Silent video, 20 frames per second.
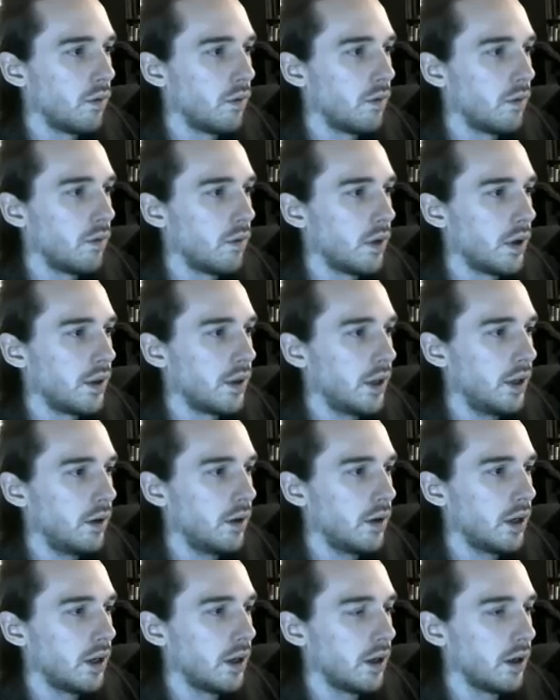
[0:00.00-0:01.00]
I think
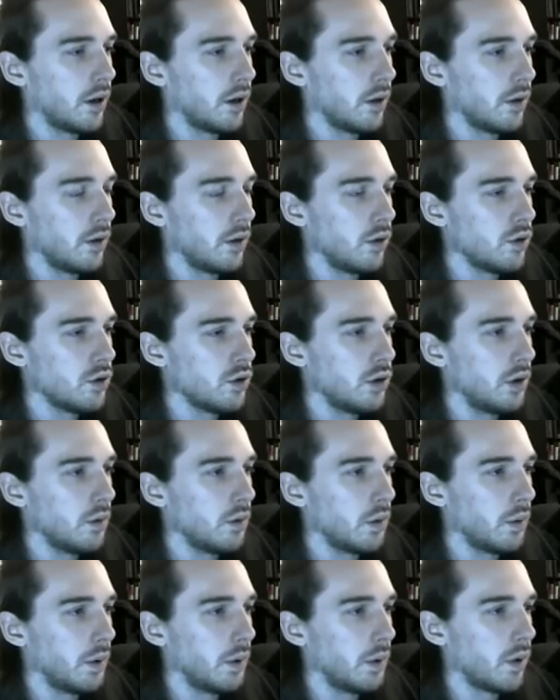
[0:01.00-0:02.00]
usually
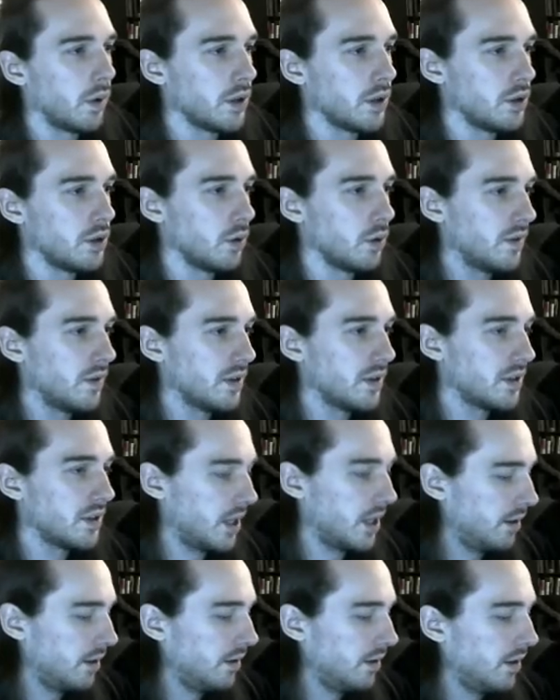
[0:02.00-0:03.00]
what we want to do with this
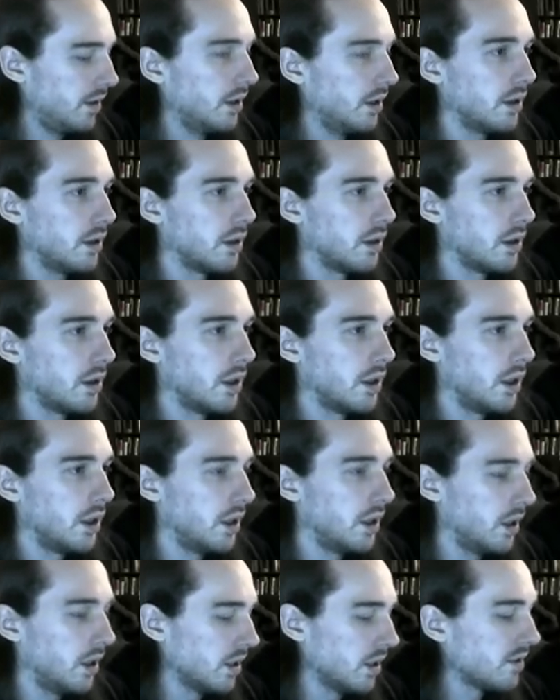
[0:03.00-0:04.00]
kind of thing
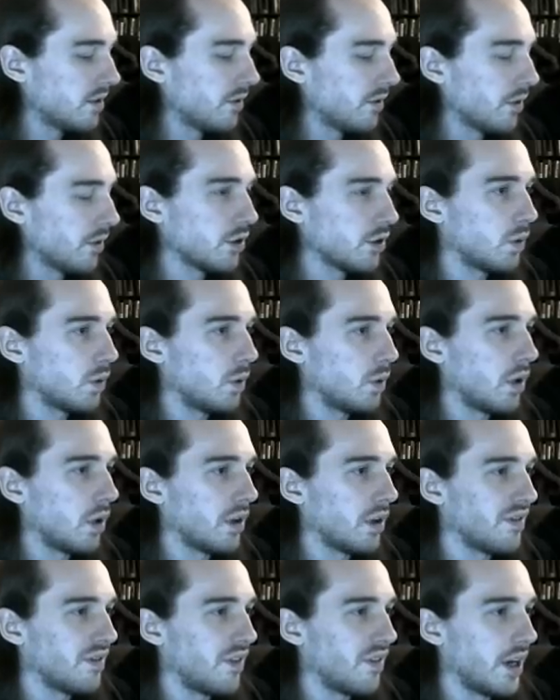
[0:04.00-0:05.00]
is first we want to
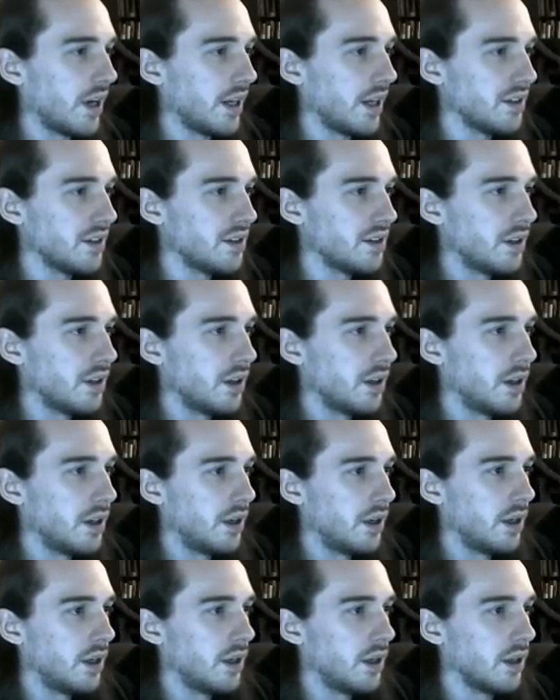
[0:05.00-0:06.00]
find
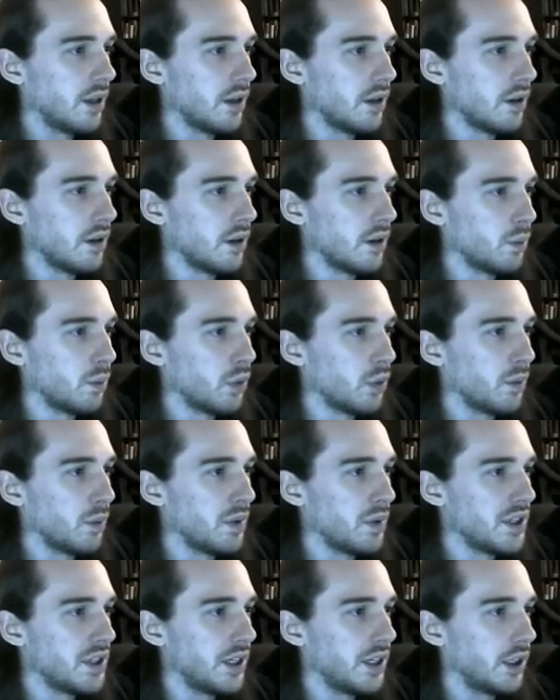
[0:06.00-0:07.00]
the
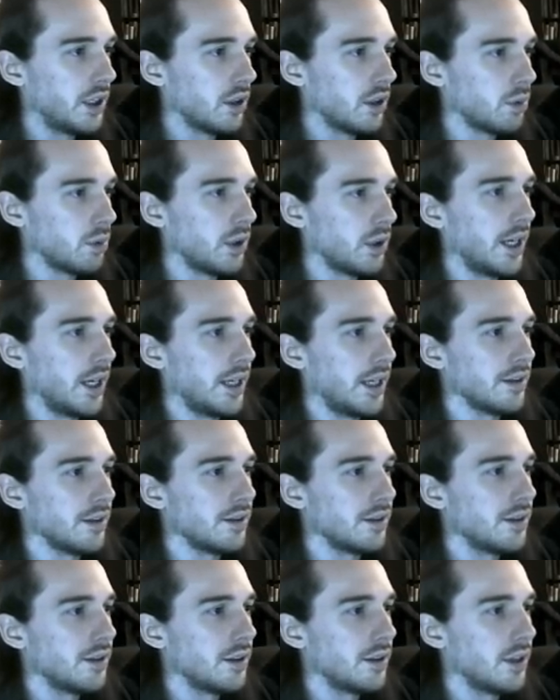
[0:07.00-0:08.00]
perpendicular
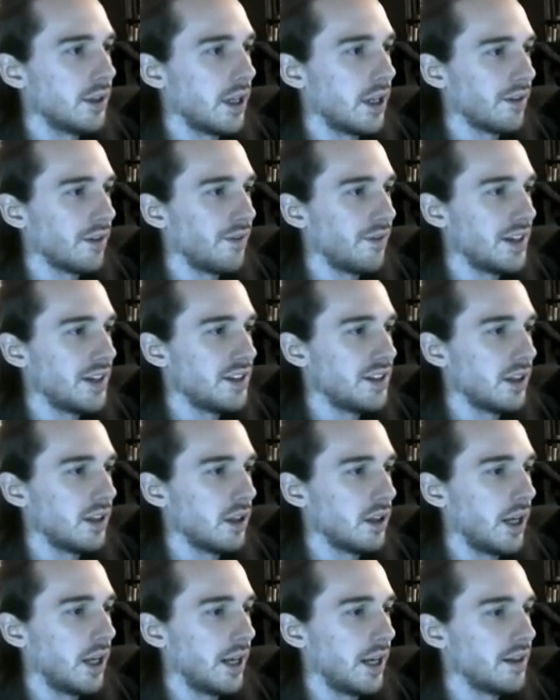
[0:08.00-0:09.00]
planes that are facing the
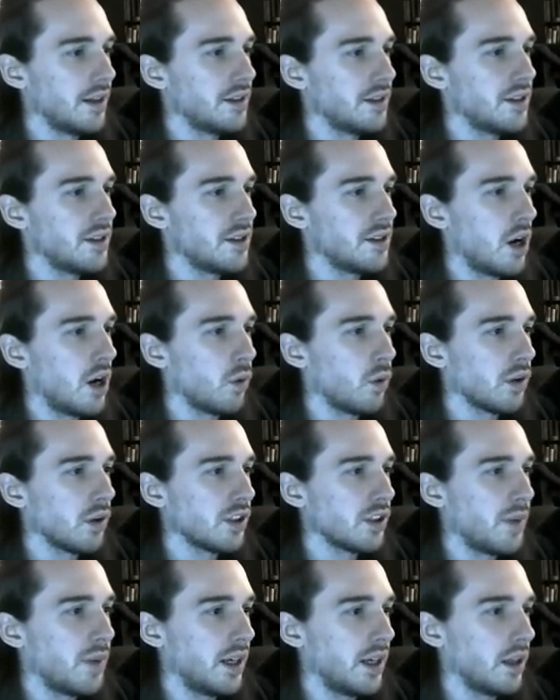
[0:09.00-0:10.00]
light. This is not where
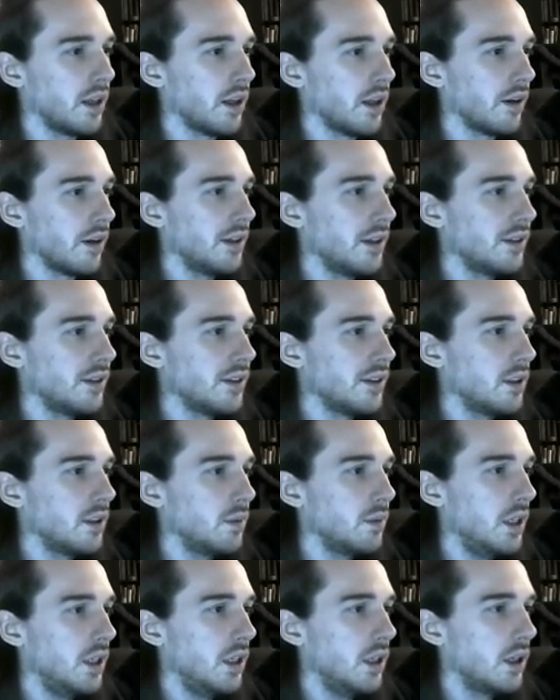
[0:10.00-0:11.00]
specularity is going to
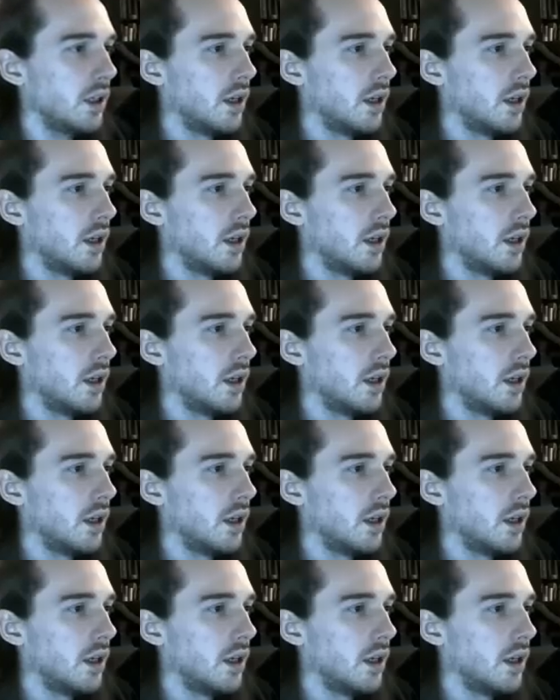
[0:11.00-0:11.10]
be.